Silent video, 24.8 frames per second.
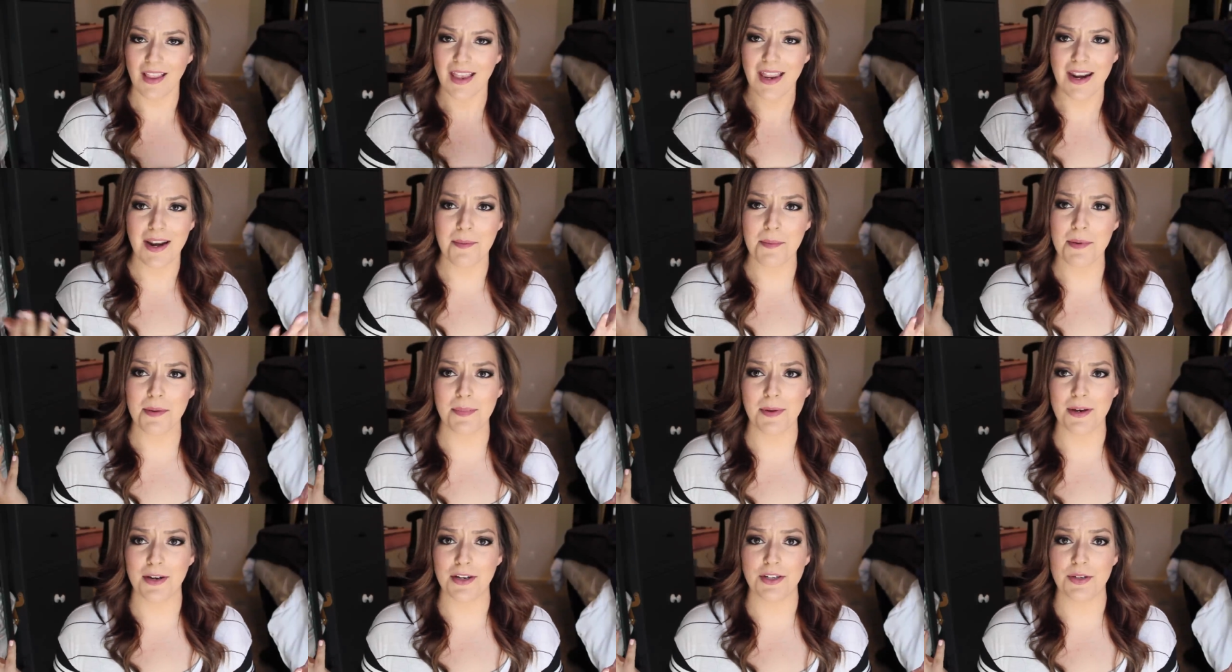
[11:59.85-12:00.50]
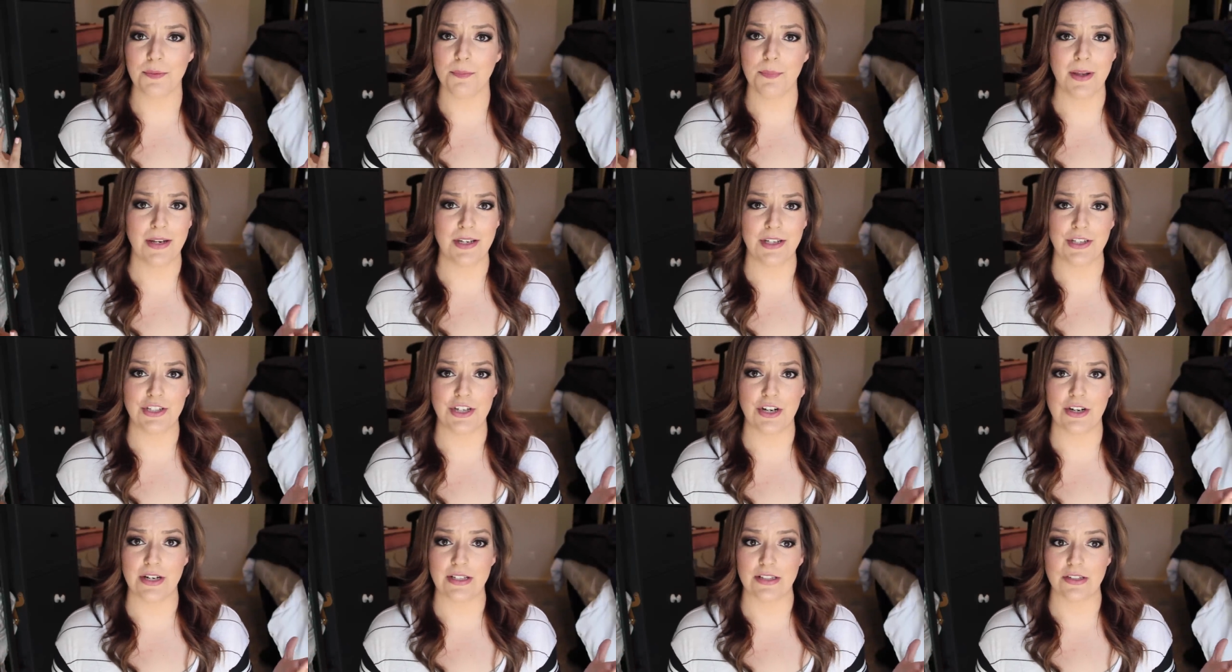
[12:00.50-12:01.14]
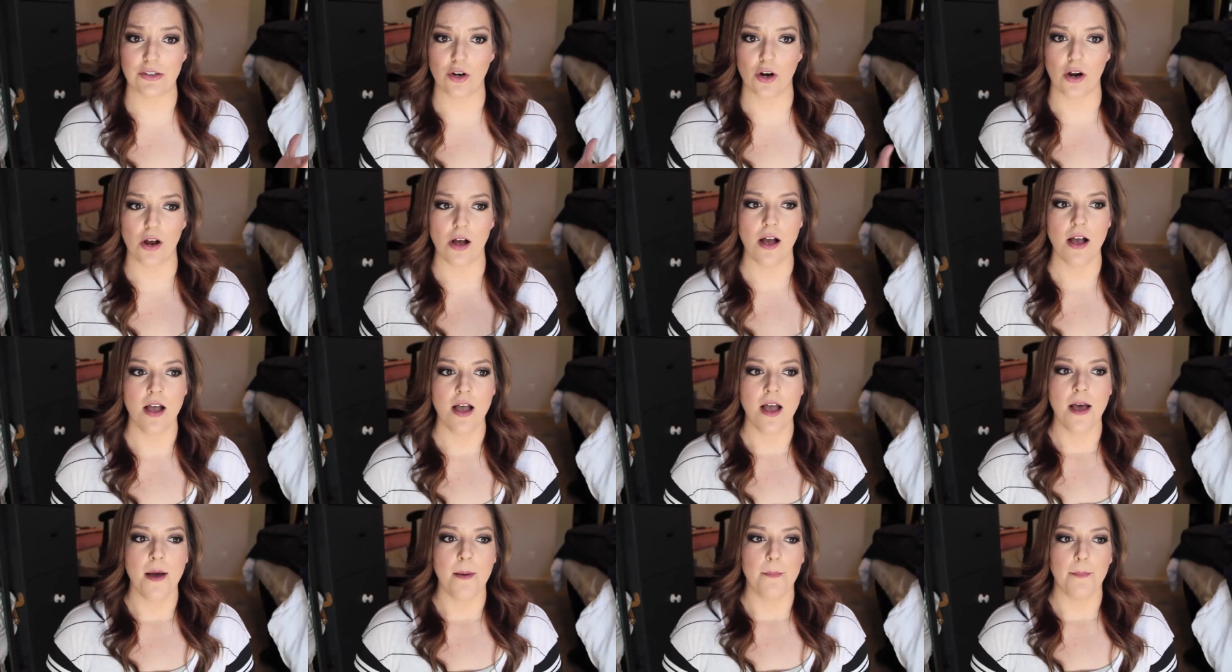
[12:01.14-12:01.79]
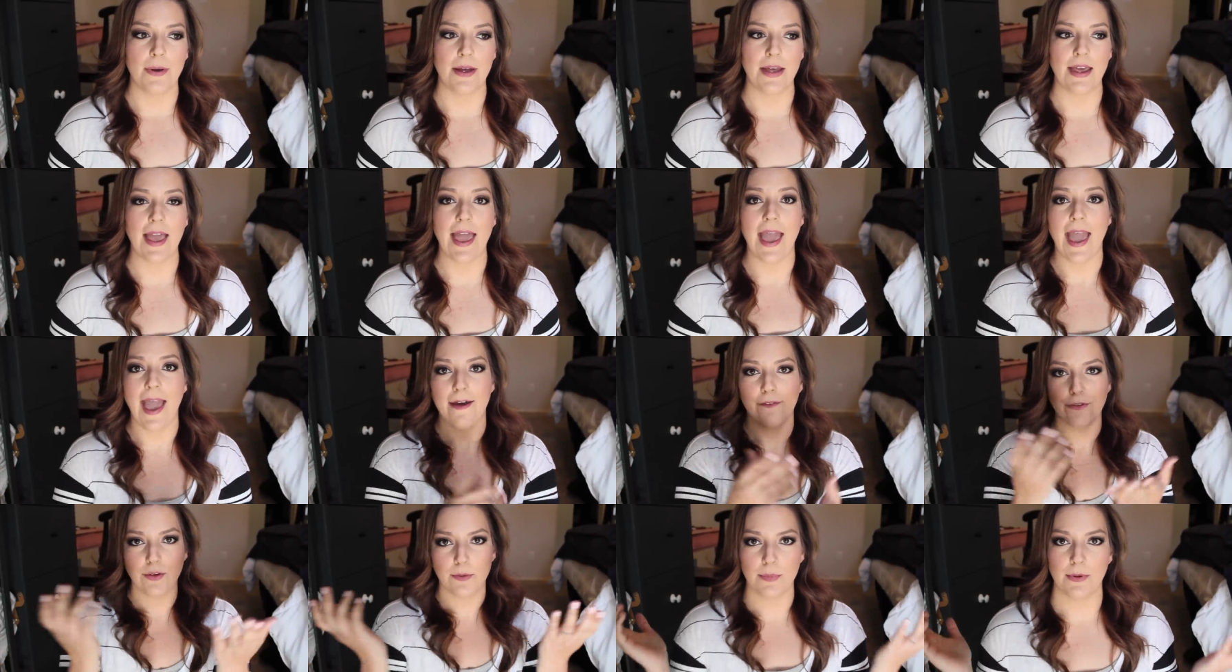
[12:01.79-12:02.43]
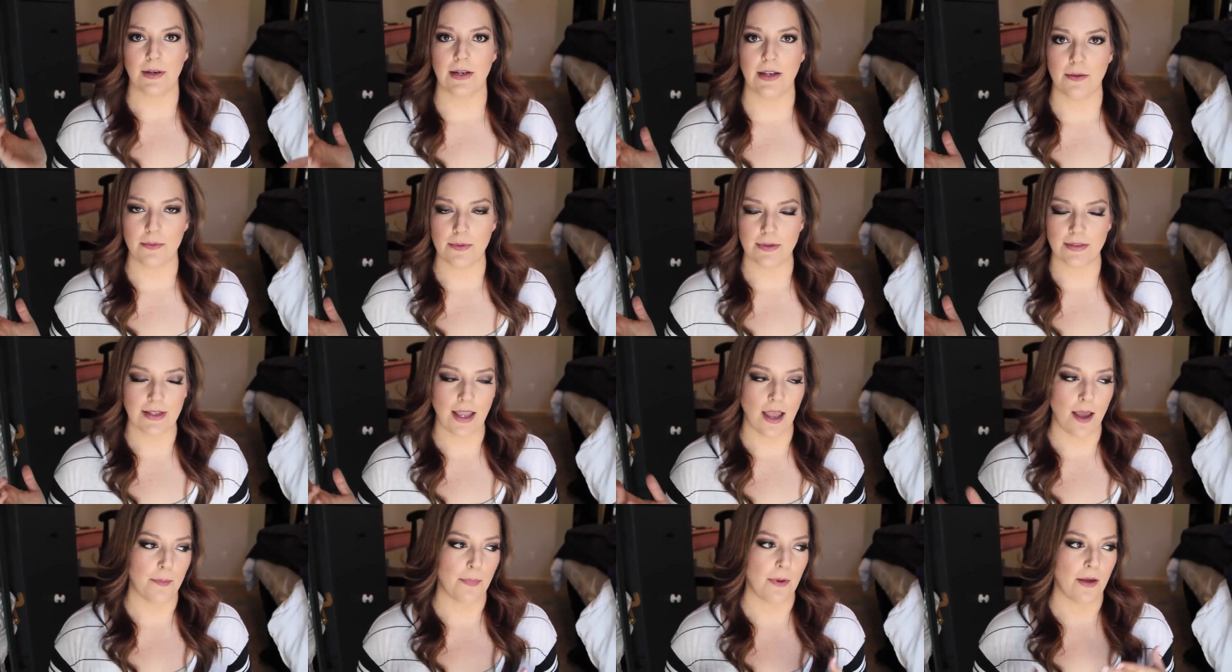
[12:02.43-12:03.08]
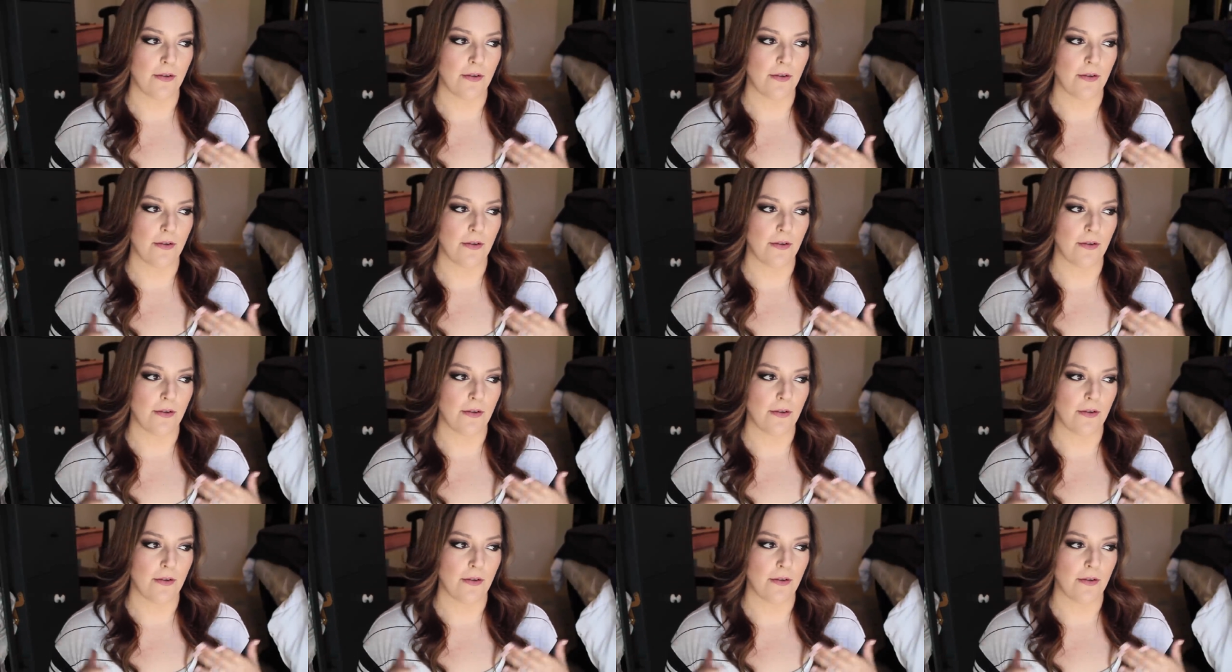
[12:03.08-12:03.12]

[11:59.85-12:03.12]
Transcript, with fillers: And I'm a Ben & Jerry's girl. But everybody was up.